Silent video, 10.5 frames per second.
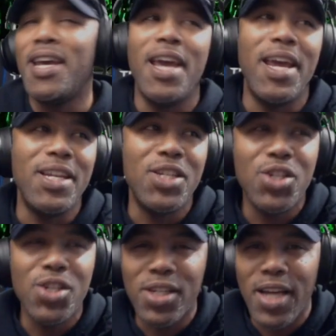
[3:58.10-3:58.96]
and
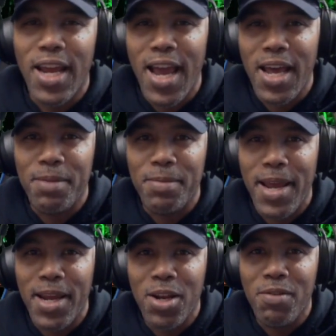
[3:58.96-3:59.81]
Suge Knight had him
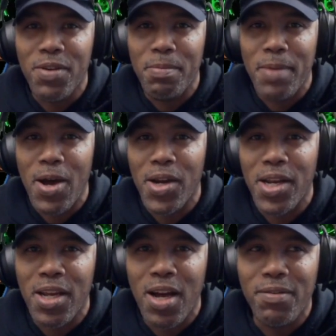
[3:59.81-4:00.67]
hanging over the
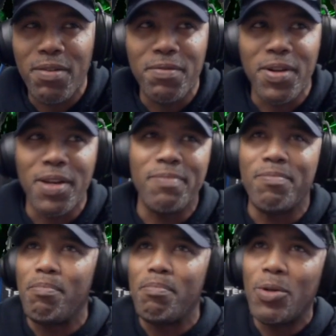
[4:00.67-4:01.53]
balcony off of a
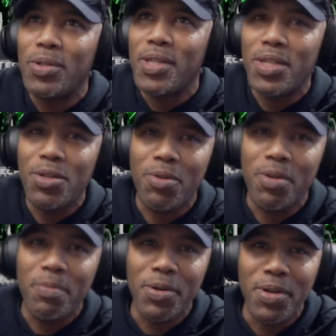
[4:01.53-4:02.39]
um,
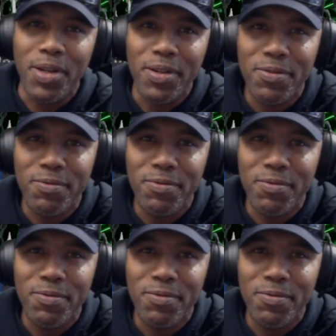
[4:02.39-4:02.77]
multi-story building,